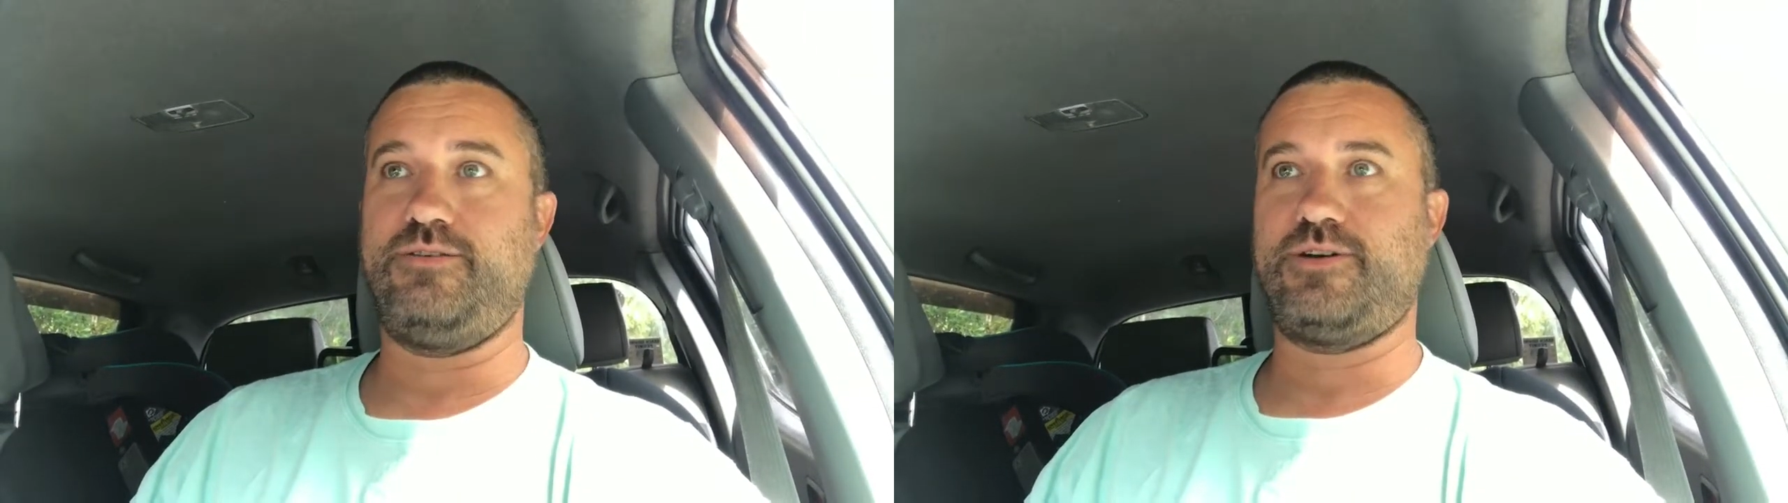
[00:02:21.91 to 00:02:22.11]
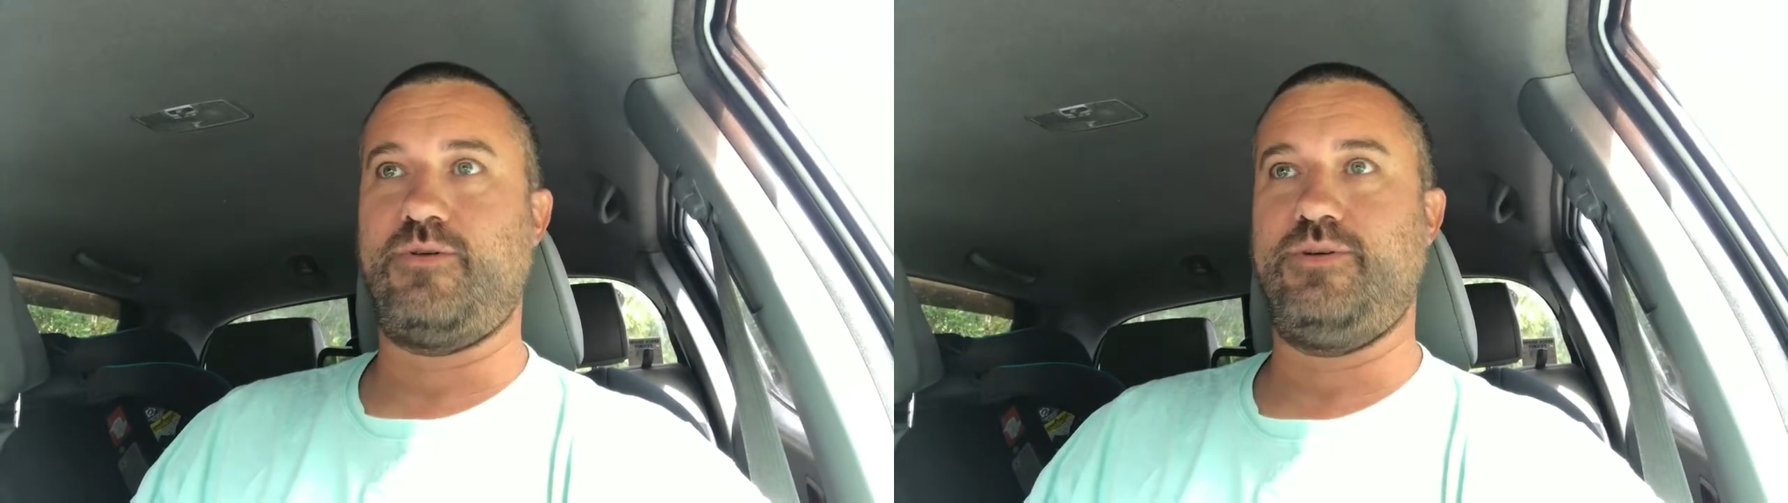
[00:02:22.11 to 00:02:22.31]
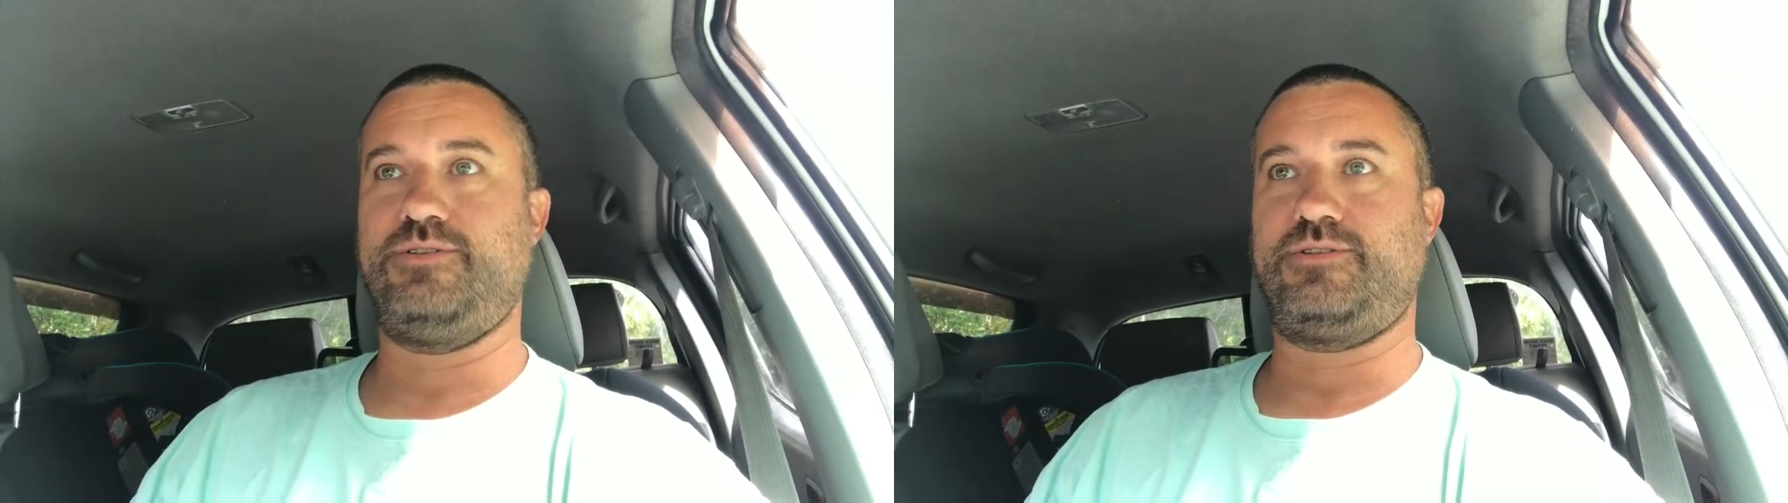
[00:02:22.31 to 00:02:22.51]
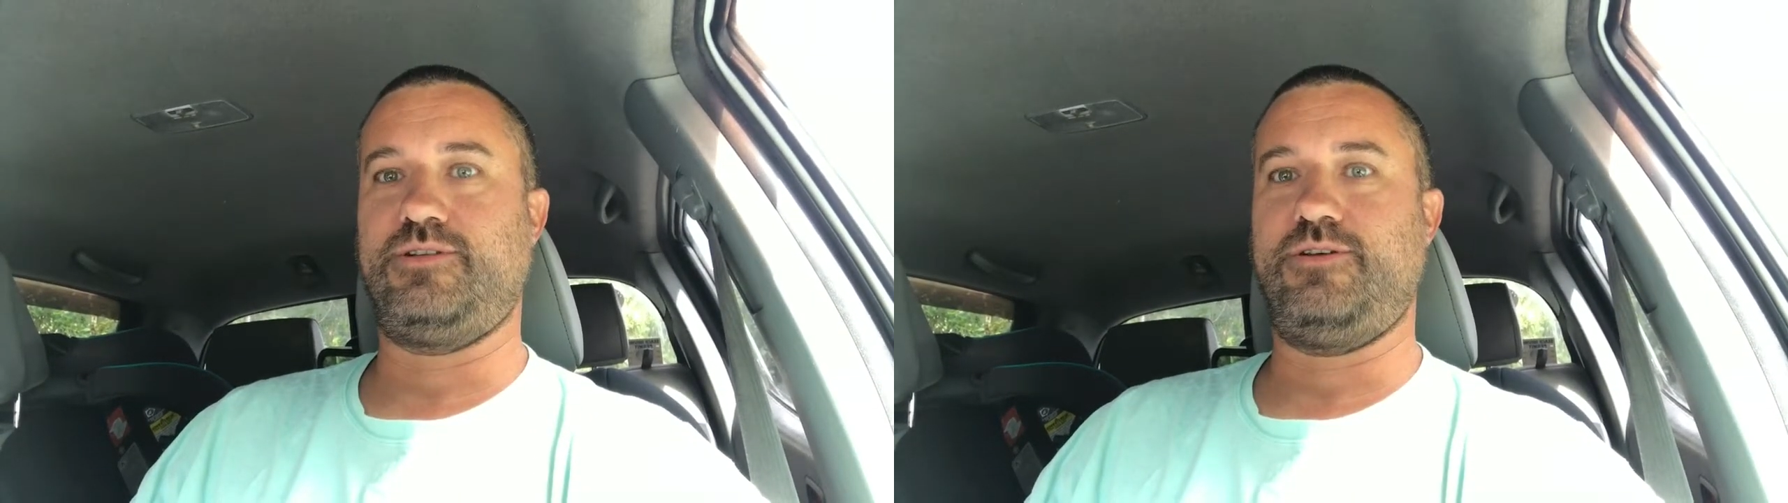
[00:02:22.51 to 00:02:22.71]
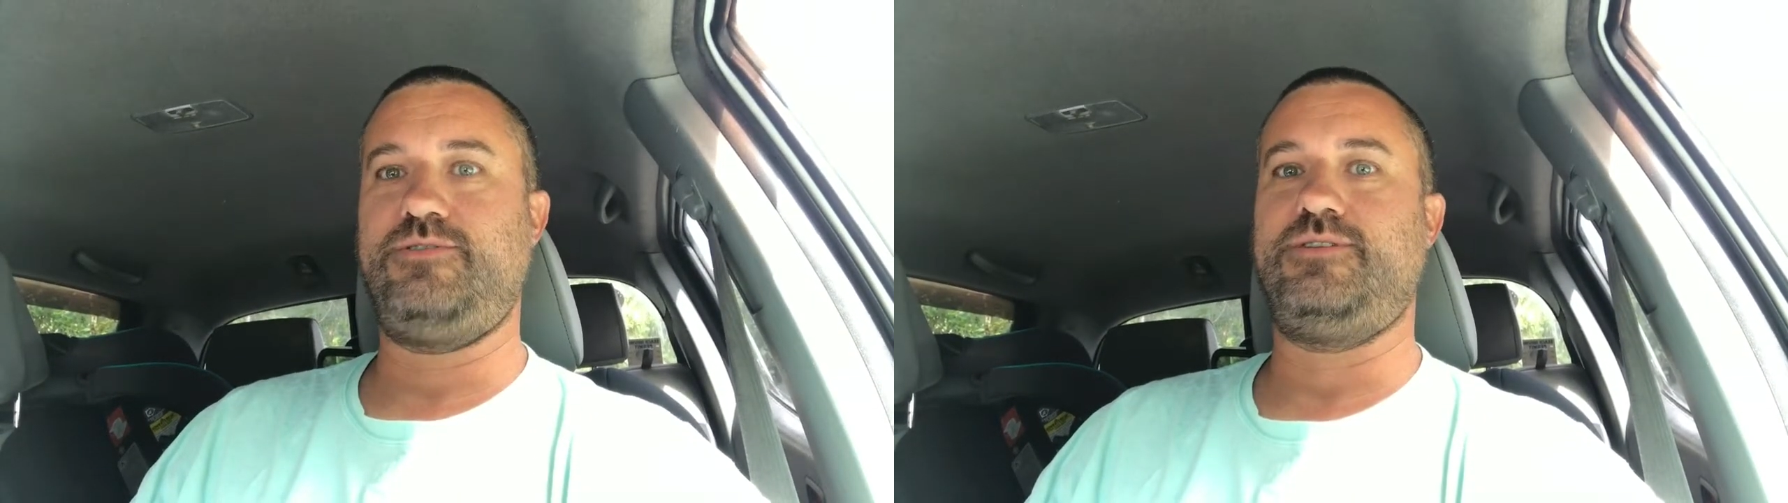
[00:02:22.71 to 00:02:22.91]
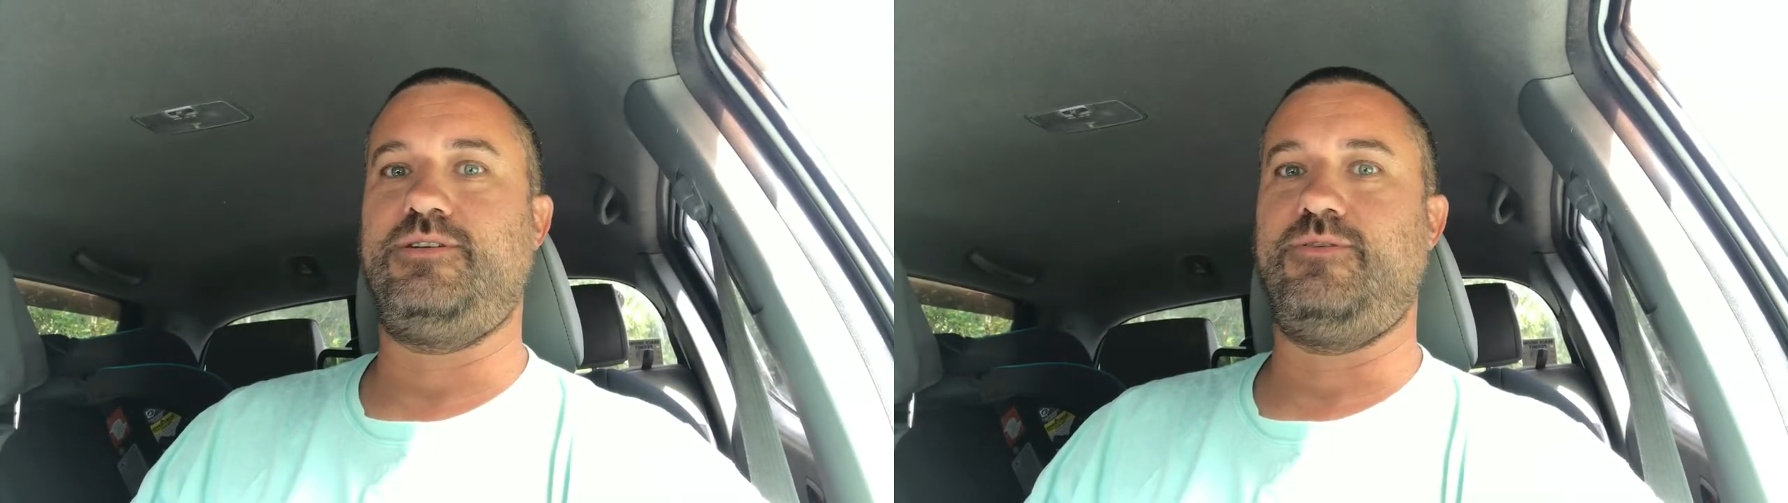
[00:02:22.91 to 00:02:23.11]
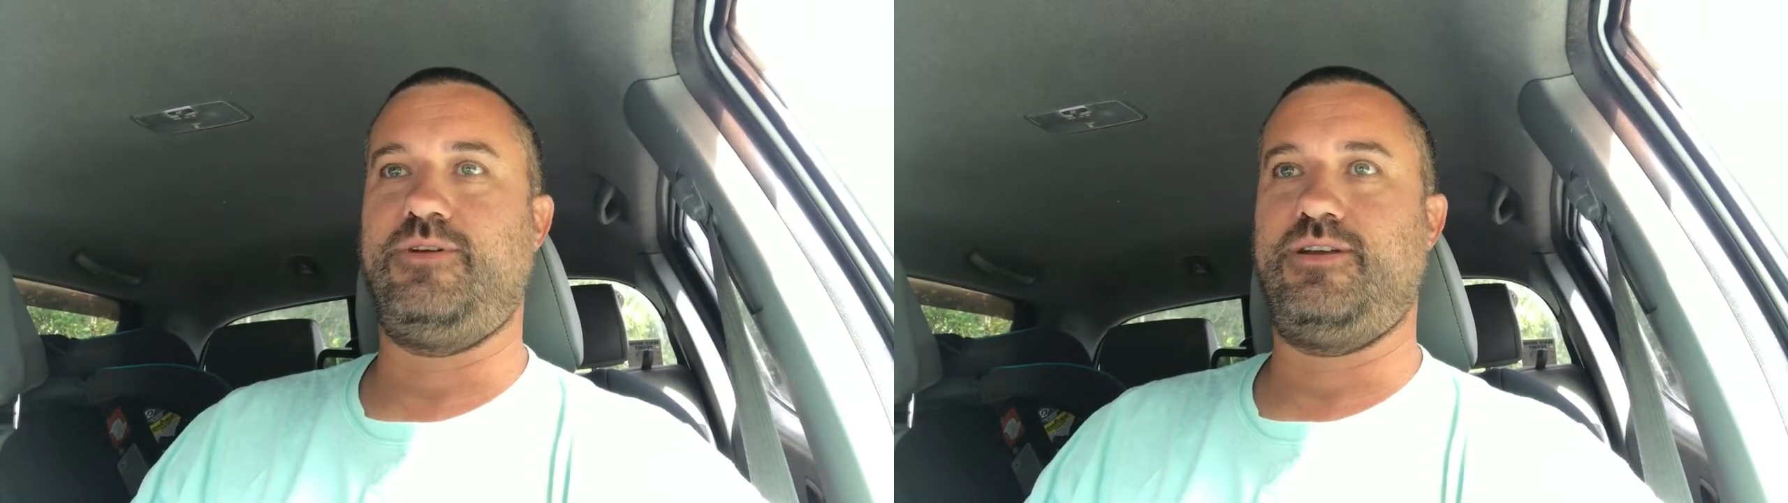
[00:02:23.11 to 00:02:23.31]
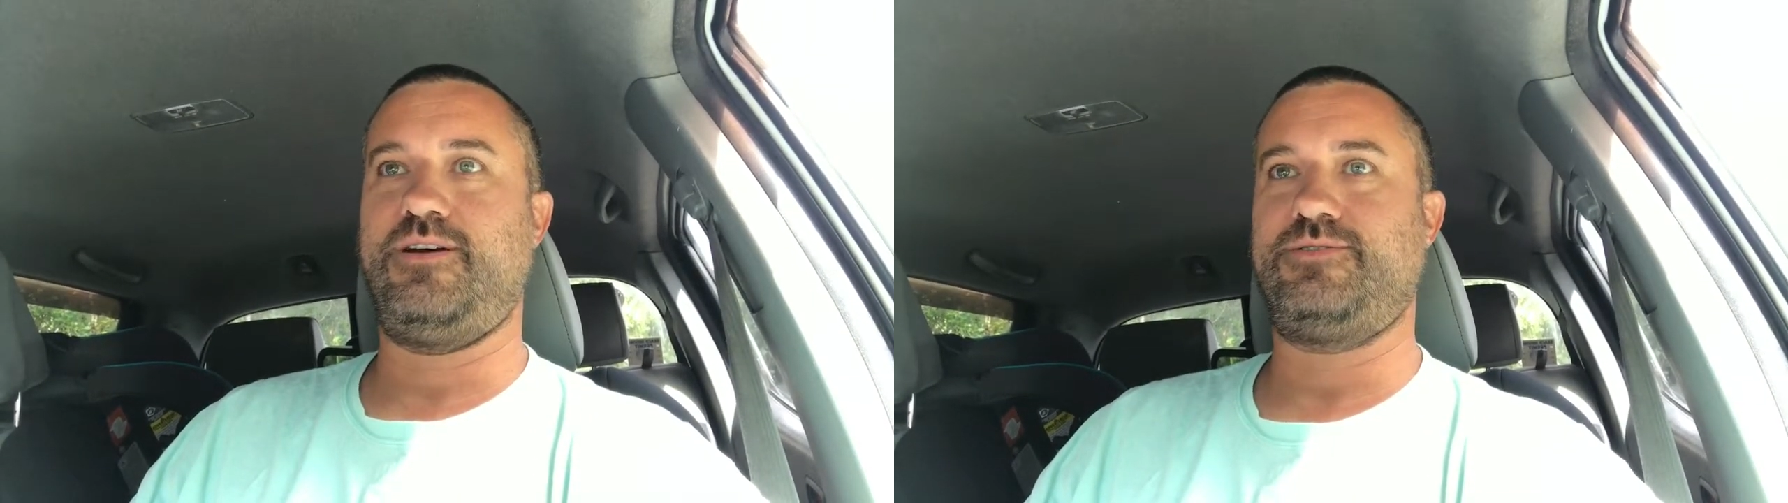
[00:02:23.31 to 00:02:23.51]
there's always a solution to
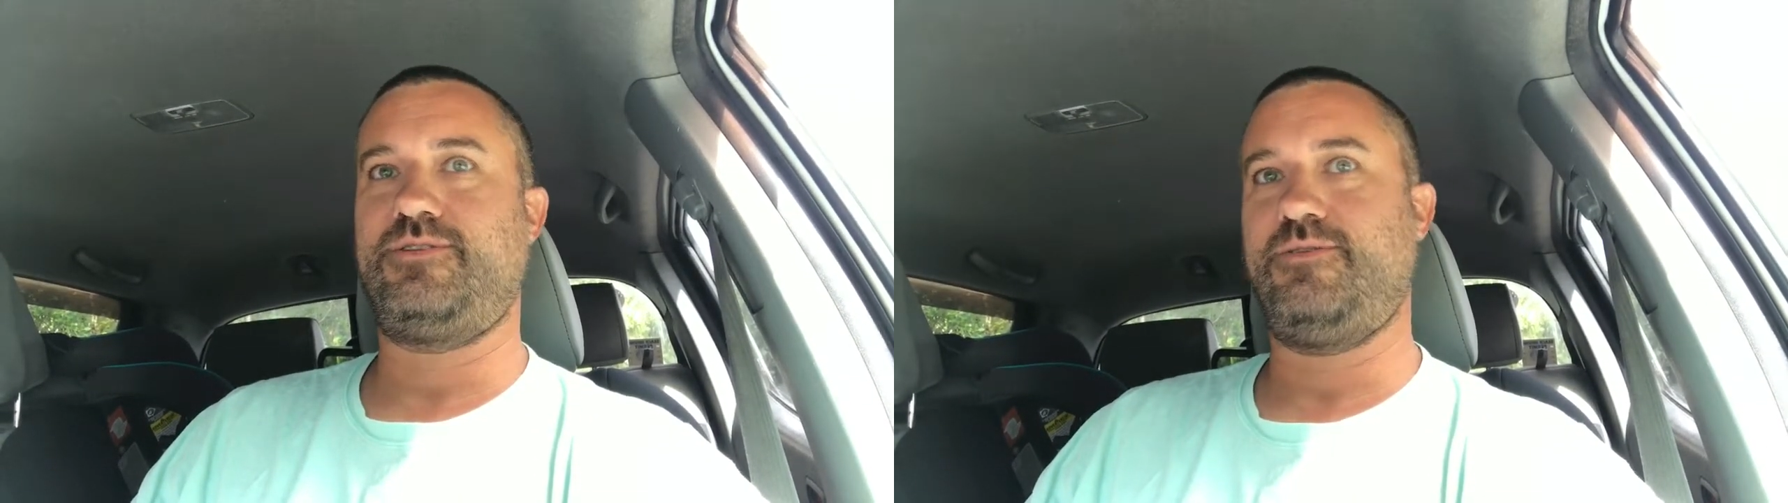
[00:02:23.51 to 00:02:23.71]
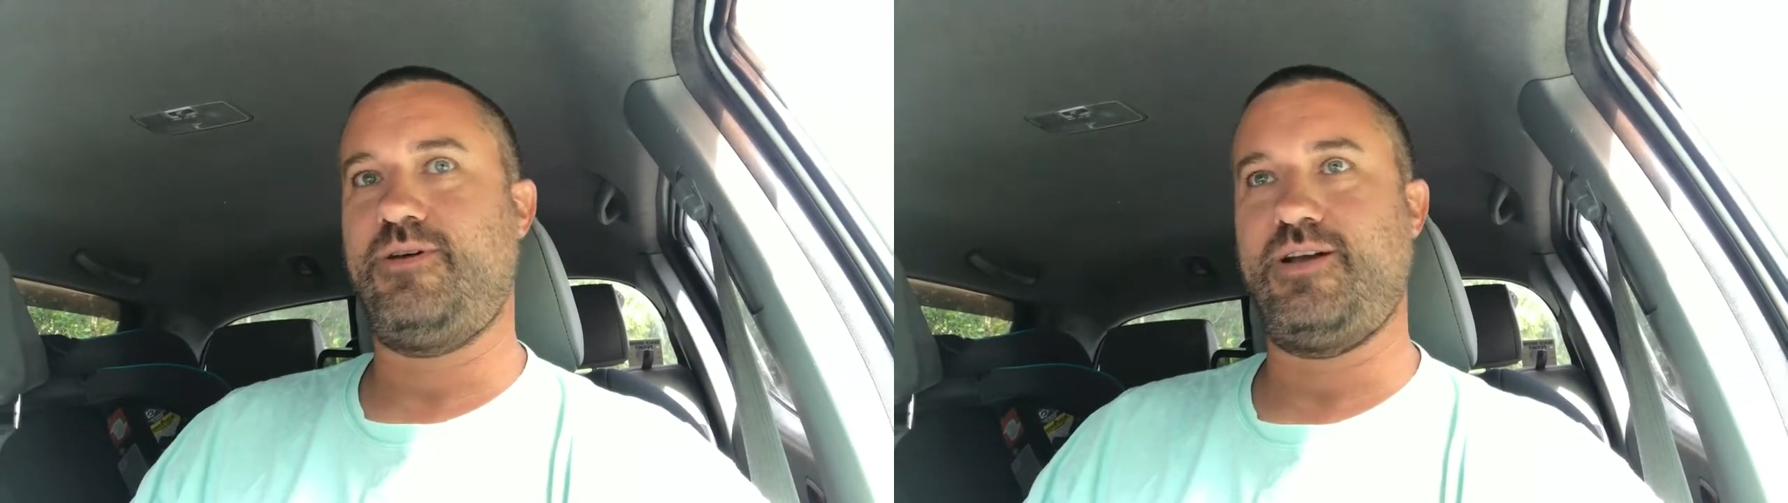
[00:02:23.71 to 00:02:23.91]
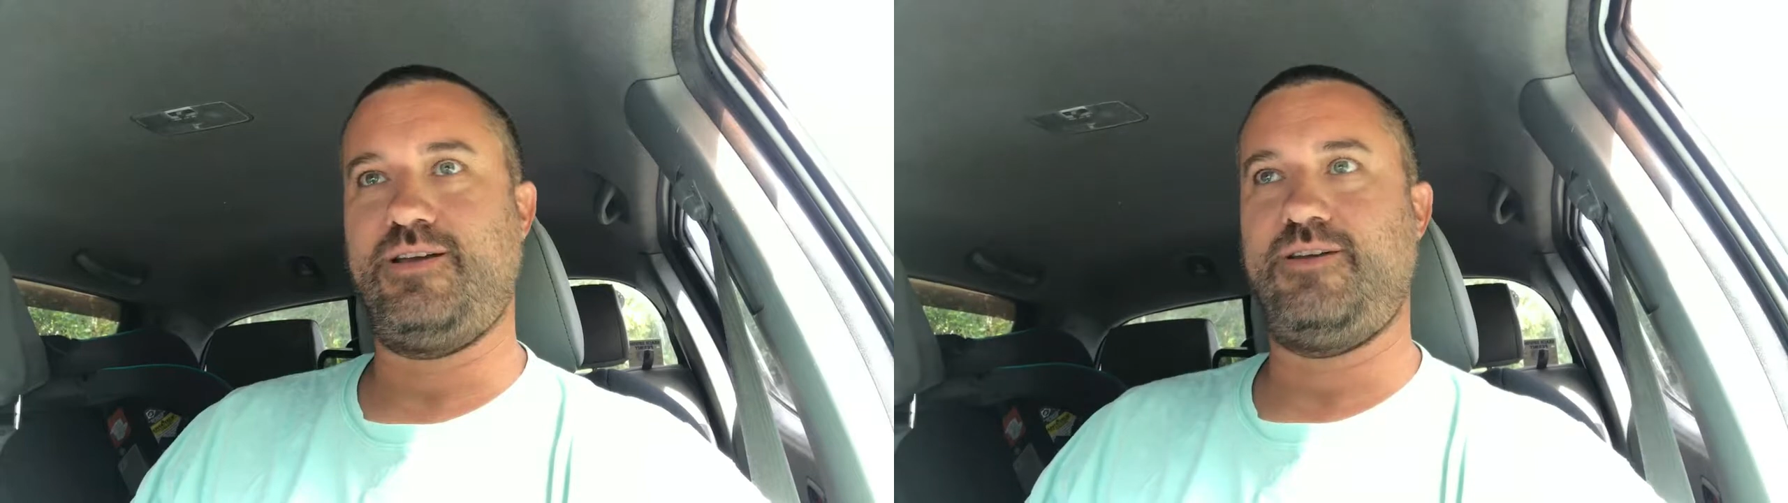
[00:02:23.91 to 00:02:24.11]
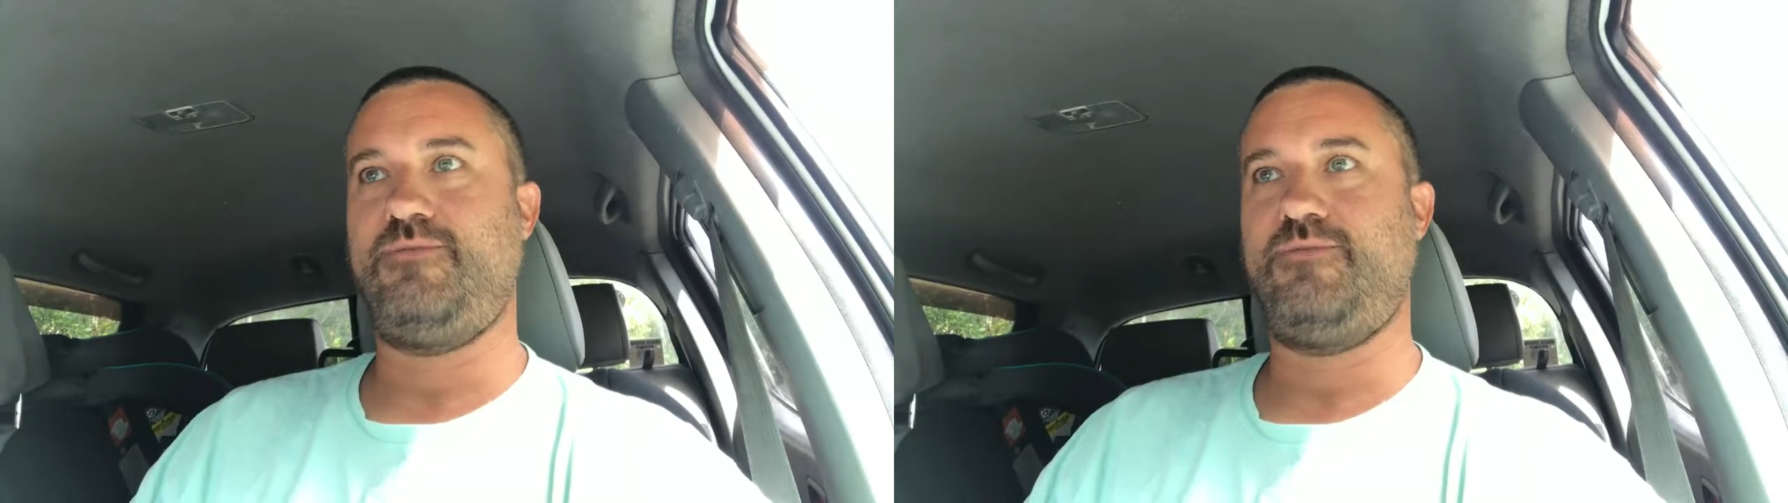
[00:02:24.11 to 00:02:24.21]
it. It also,